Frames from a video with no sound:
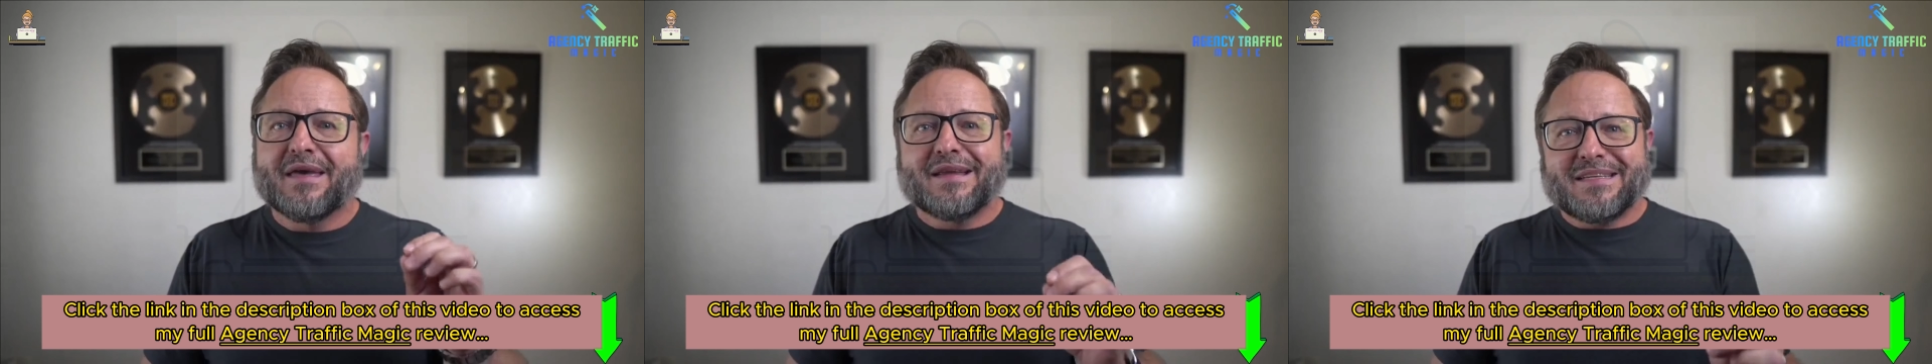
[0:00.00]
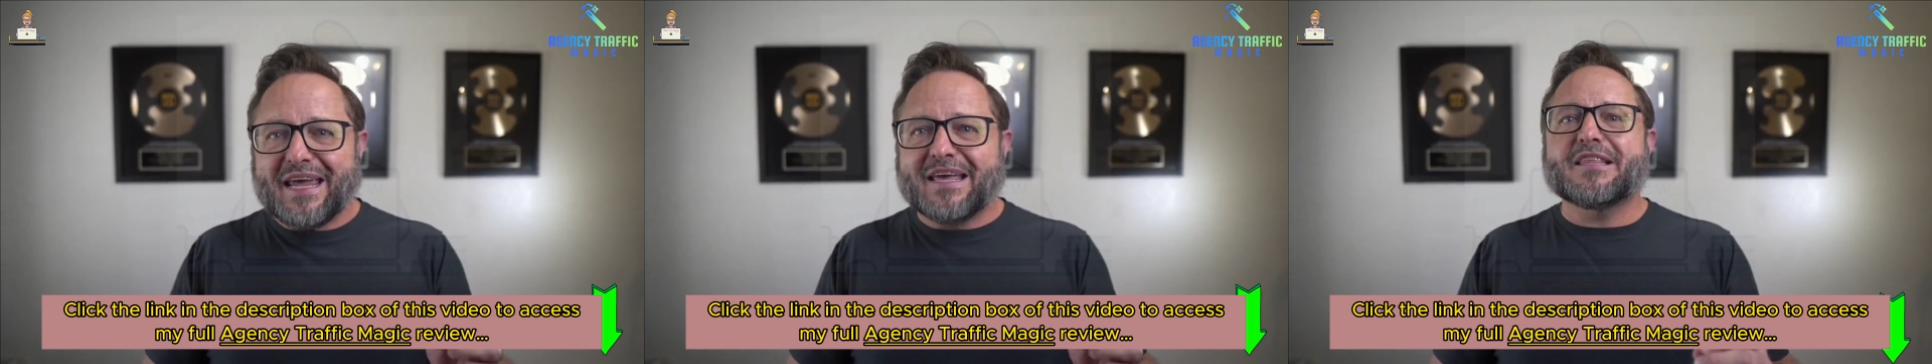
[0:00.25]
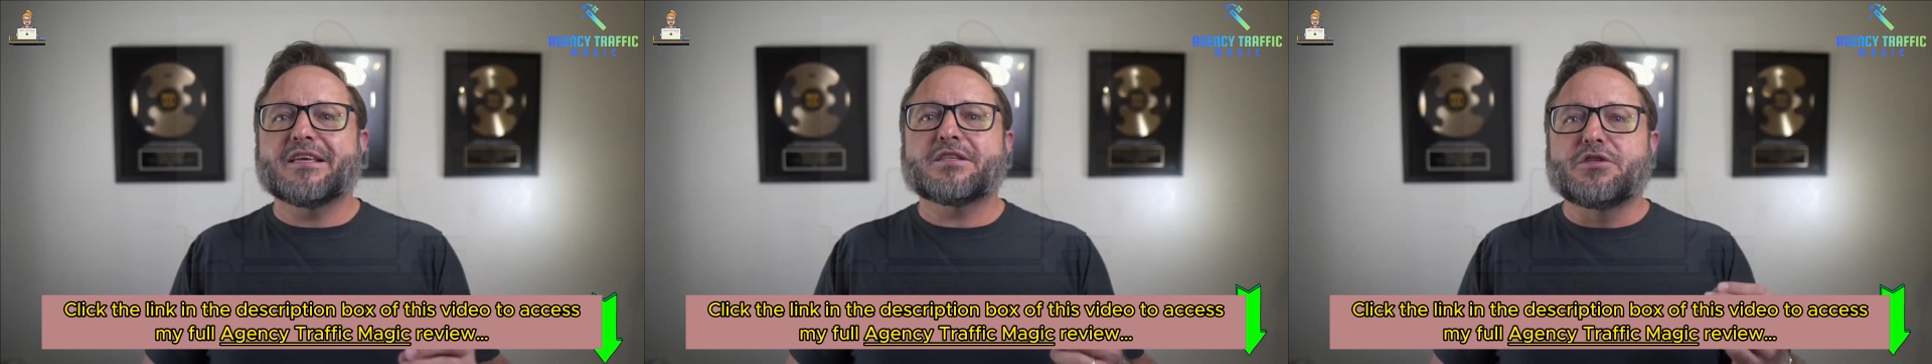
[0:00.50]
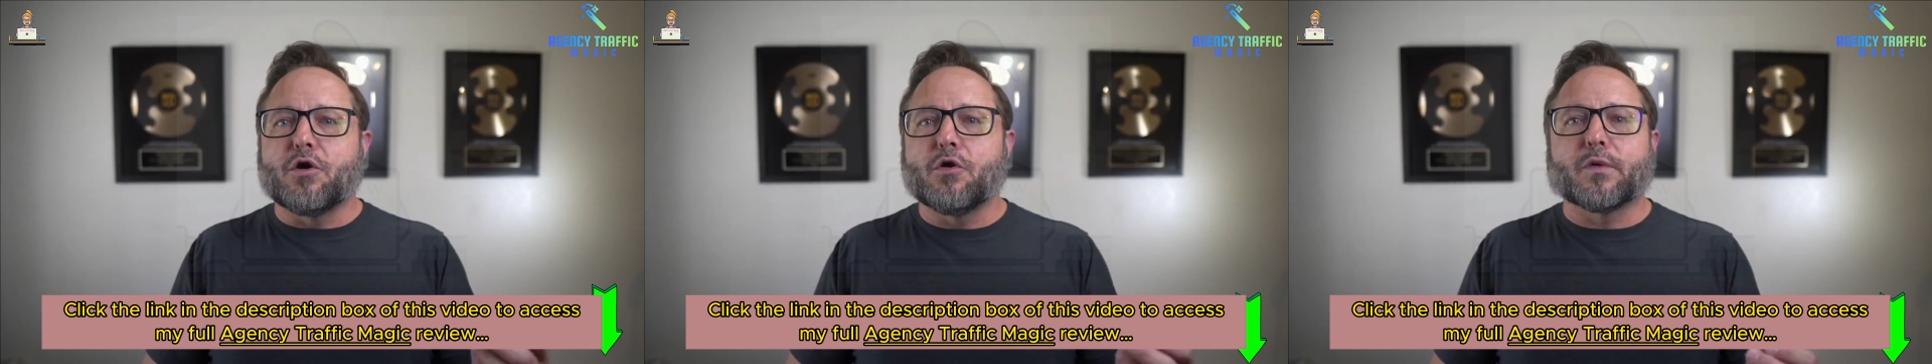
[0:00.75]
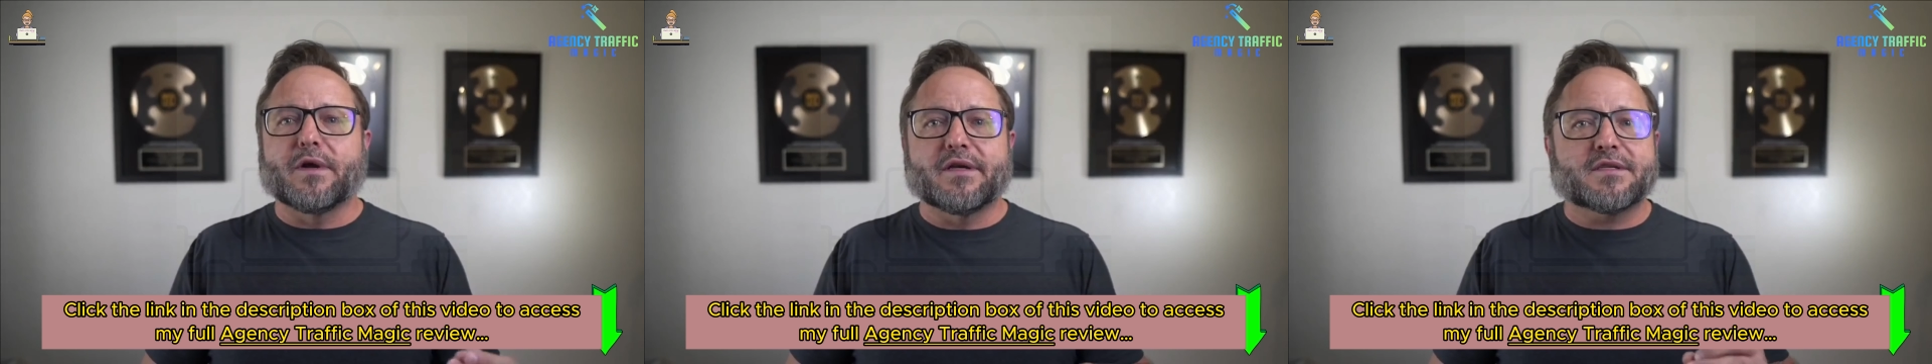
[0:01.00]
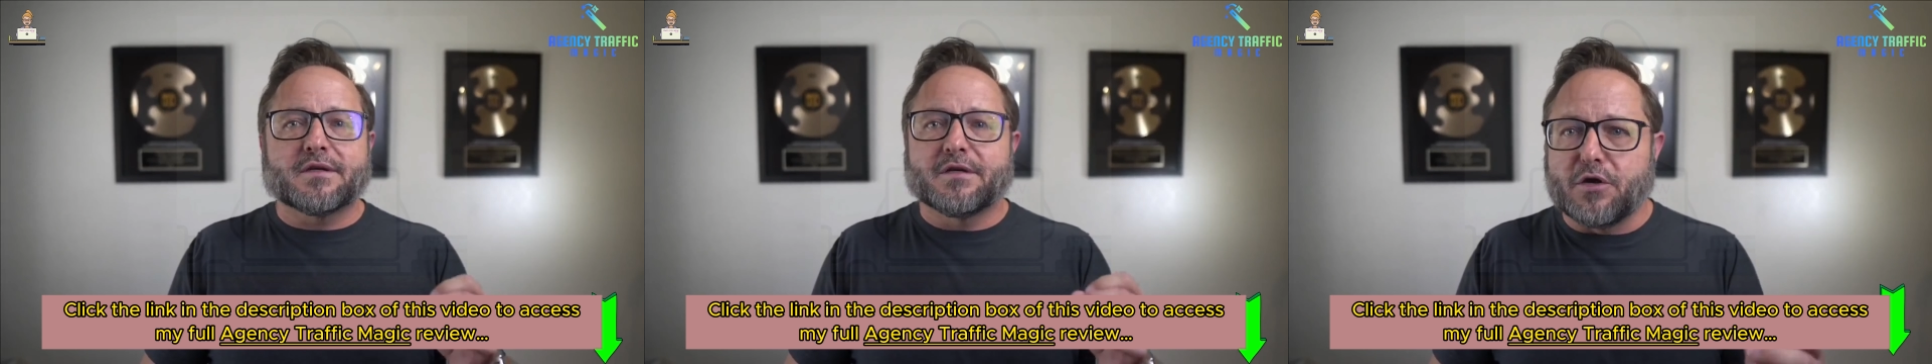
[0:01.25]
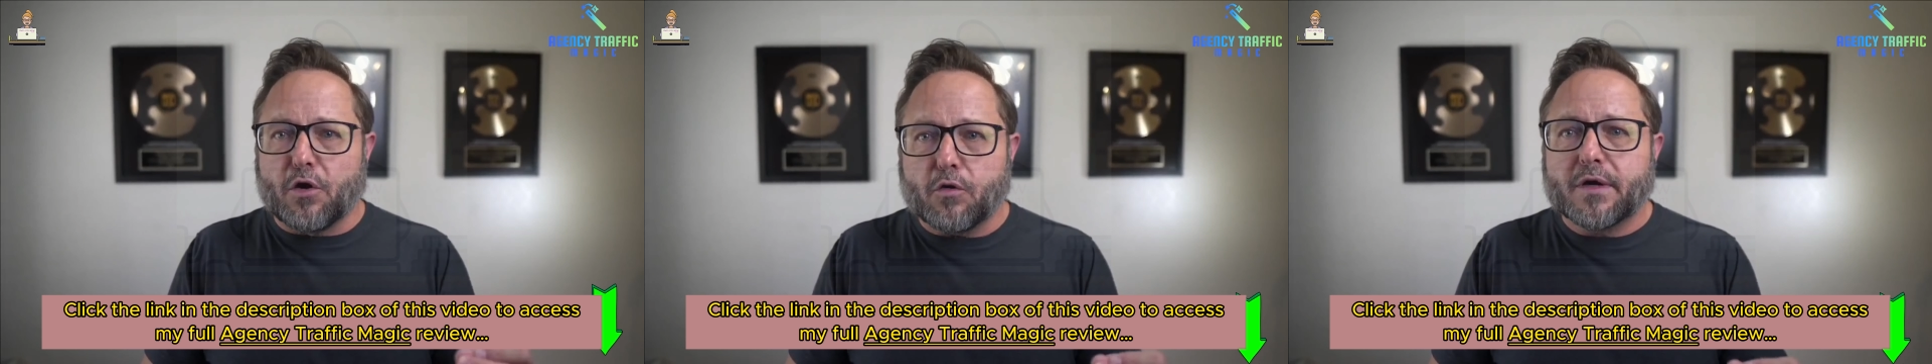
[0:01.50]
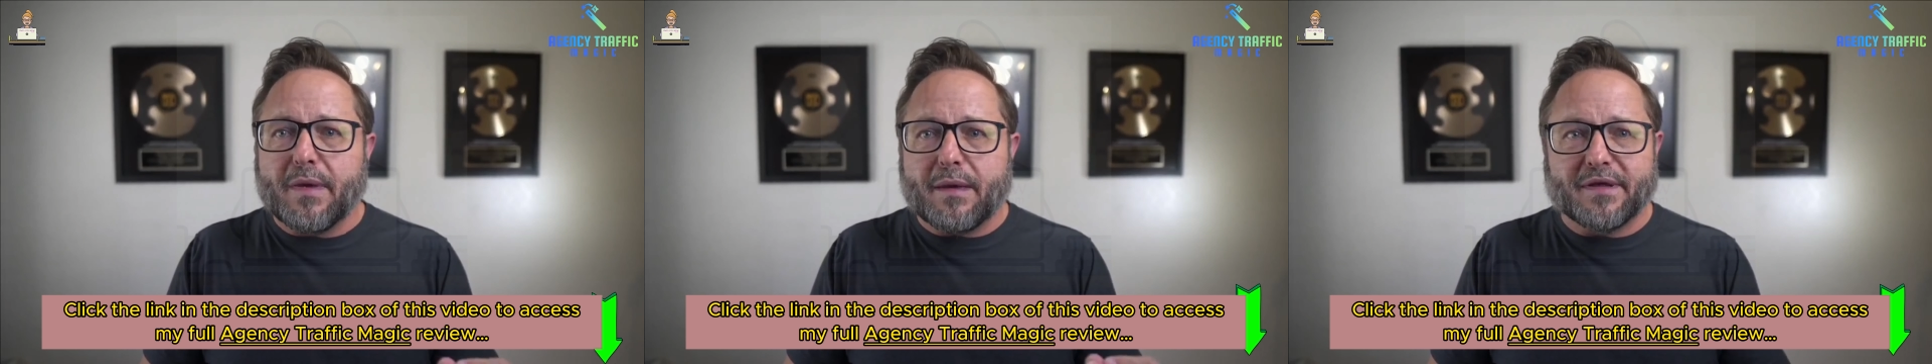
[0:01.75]
take this no risk, no
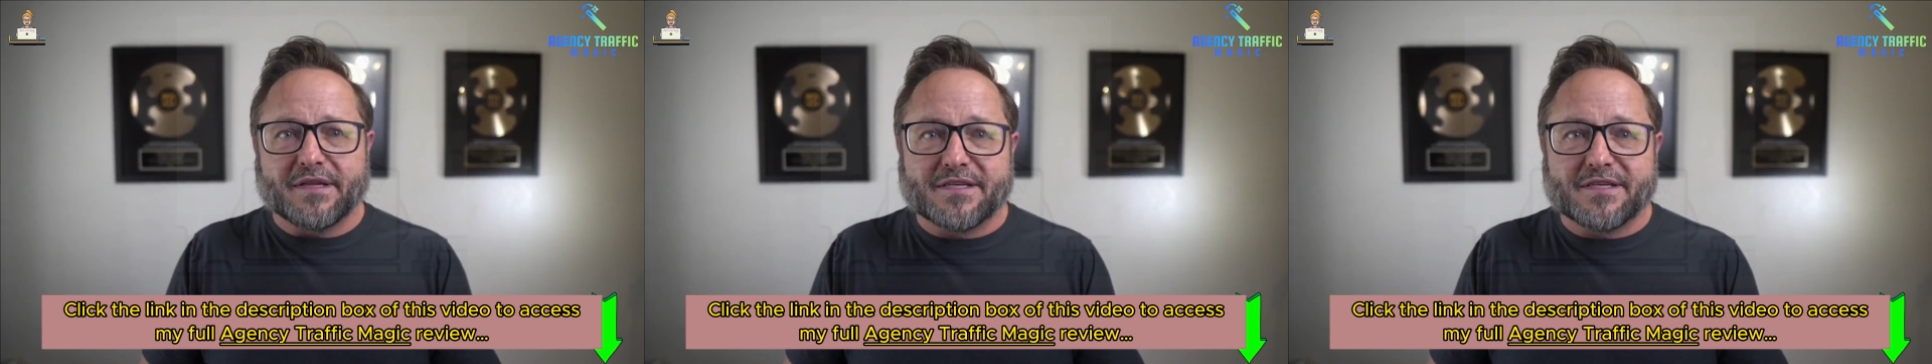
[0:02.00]
commitment